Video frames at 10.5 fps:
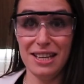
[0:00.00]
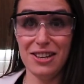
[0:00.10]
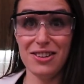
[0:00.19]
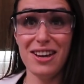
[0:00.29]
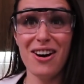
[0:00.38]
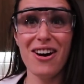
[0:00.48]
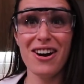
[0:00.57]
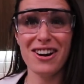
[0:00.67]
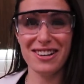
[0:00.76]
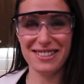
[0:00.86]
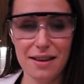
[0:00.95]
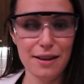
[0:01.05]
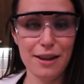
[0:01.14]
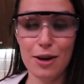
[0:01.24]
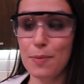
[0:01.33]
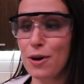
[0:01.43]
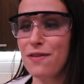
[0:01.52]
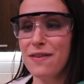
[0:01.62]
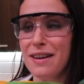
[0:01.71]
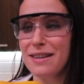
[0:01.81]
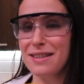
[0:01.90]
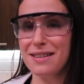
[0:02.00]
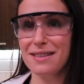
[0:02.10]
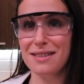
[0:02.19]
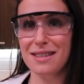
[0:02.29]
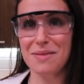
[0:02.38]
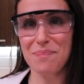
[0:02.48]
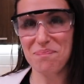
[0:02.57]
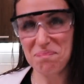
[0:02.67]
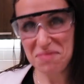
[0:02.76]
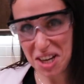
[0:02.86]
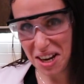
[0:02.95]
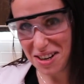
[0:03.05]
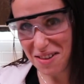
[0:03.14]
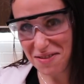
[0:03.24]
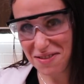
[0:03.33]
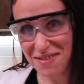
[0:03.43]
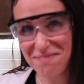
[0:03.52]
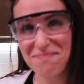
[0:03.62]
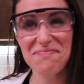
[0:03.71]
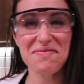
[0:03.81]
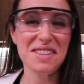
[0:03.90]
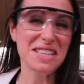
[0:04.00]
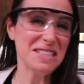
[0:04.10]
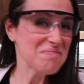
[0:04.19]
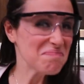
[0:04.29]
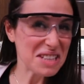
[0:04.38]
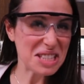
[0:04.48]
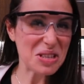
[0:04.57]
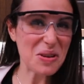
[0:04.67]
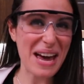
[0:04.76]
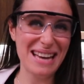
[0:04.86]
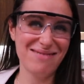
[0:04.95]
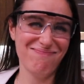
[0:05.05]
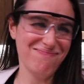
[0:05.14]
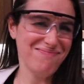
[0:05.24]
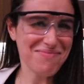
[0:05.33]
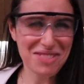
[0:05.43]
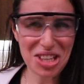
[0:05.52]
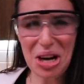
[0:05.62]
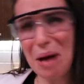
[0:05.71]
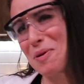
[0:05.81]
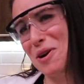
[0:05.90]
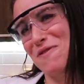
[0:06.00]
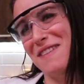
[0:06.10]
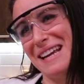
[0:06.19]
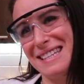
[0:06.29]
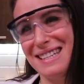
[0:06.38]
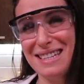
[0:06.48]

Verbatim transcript: Here they are. They're perfect. Kind of. It's okay. They're not perfect.